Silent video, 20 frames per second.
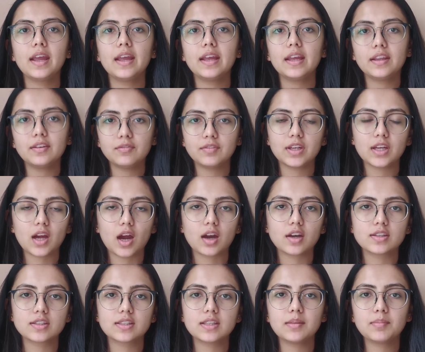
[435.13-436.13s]
In
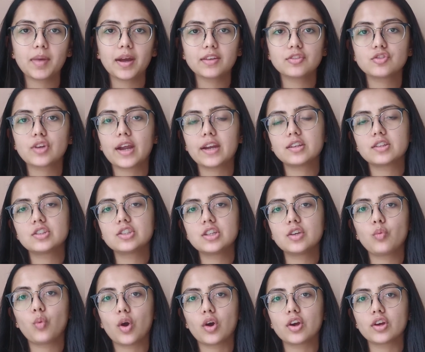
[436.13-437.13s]
VRC, my strategy
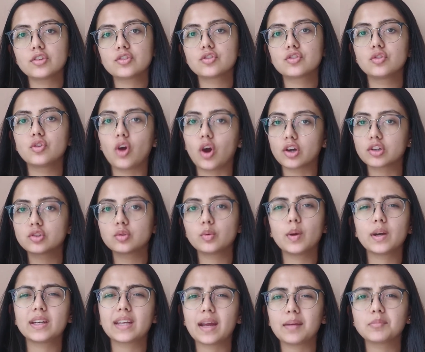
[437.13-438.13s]
was not to
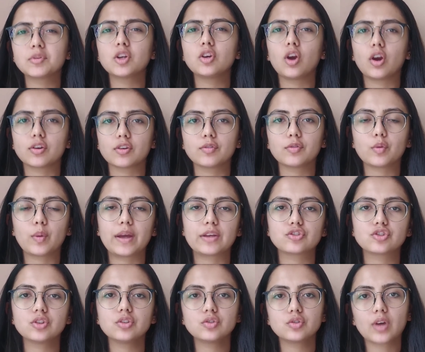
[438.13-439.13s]
attempt a lot of
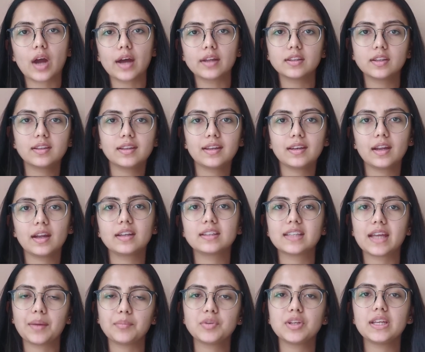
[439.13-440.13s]
questions rather than
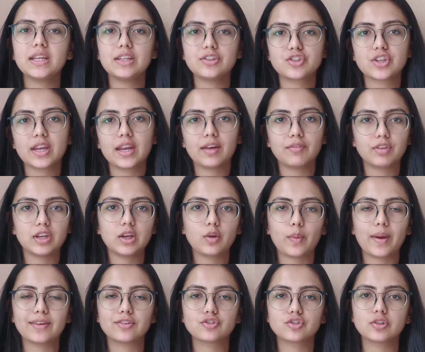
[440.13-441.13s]
attempt each and every
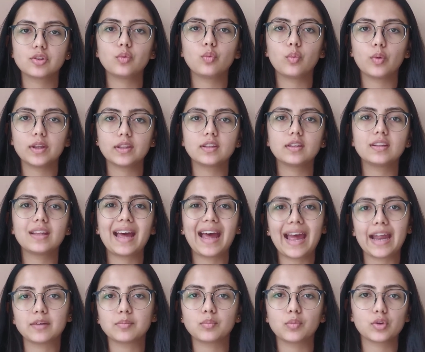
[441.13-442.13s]
question with the
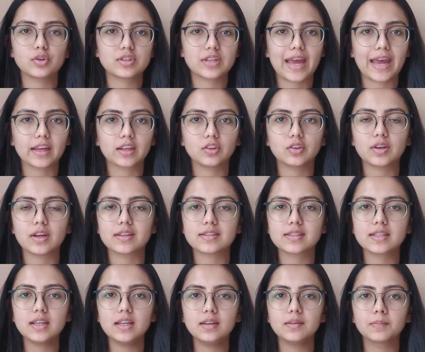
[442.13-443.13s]
utmost
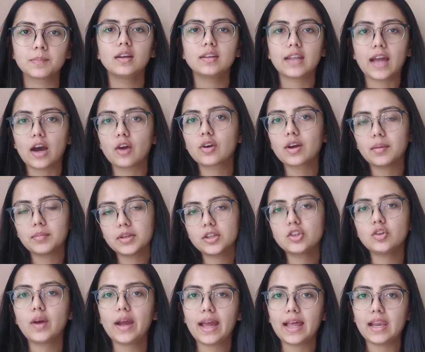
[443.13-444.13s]
accuracy. Now coming
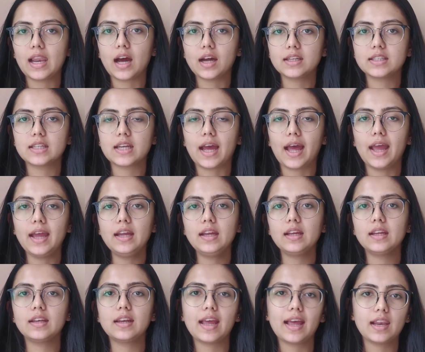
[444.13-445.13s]
to LRDI,
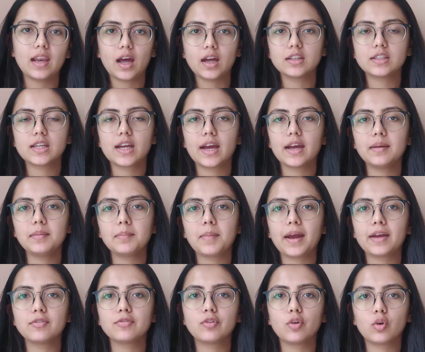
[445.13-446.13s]
in LRDI,
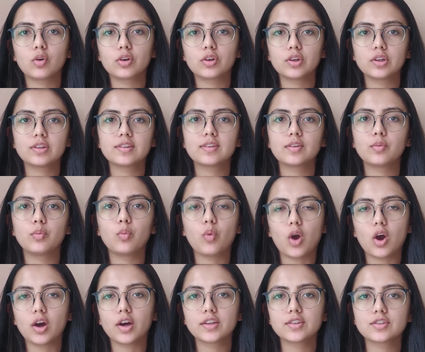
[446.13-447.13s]
my focus
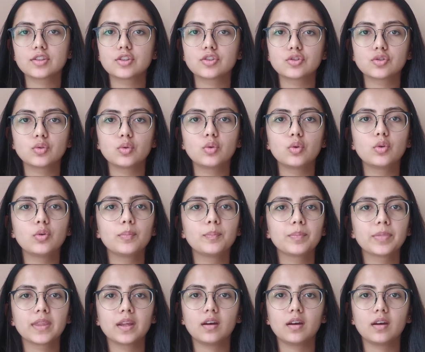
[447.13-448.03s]
was to